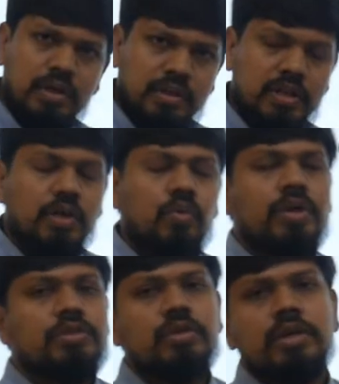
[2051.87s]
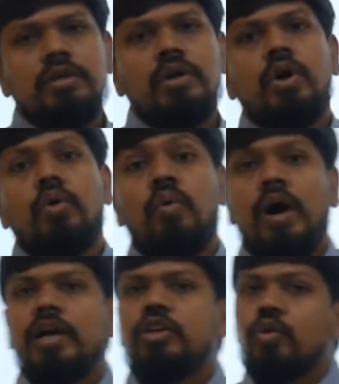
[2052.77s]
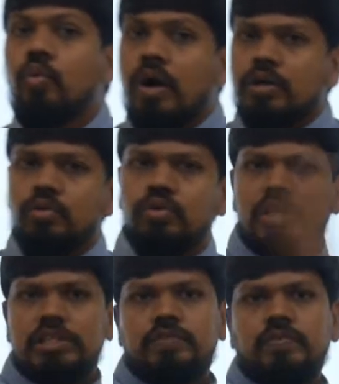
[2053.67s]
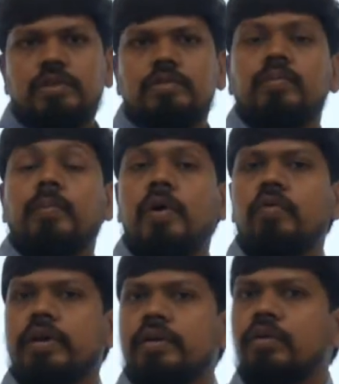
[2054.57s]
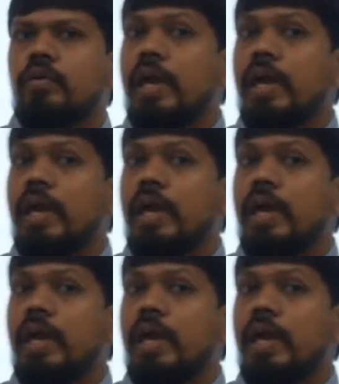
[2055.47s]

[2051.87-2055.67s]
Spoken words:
Think once, okay. What you want to transfer, power, a